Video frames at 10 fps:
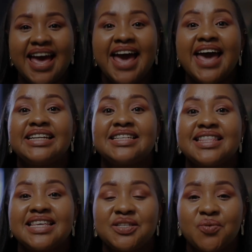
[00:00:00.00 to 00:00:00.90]
and
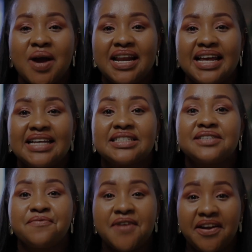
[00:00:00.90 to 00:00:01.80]
this one is
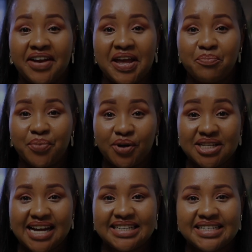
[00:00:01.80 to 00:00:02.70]
very
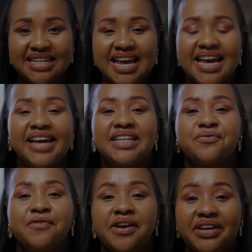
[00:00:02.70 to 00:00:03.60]
important and
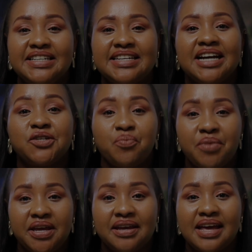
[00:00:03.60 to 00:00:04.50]
very dear to
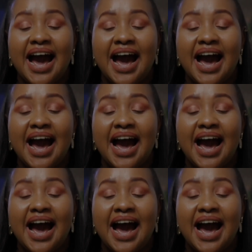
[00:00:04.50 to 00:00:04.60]
me.